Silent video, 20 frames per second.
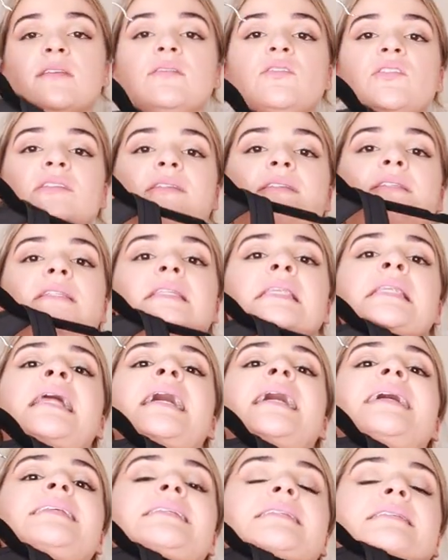it's just
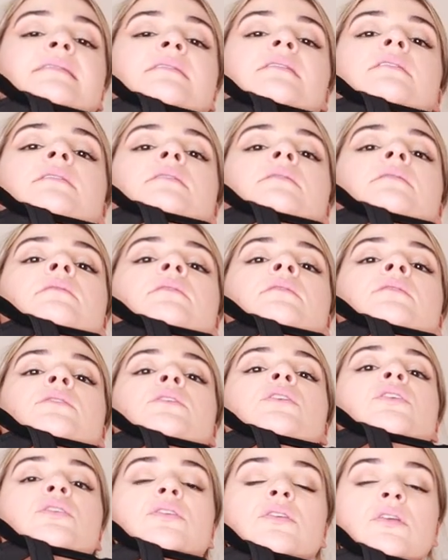nice
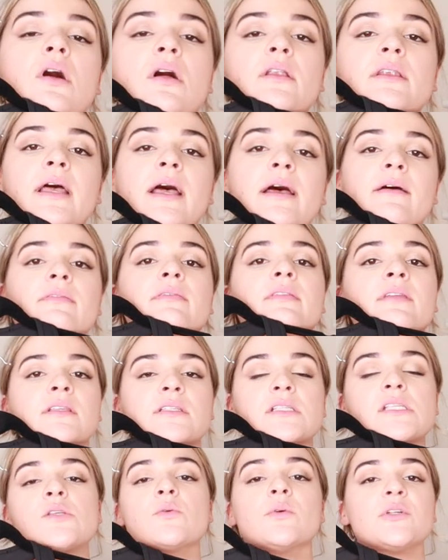to not have
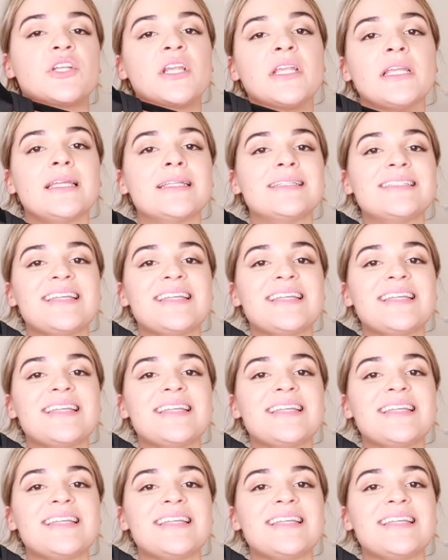things squishing your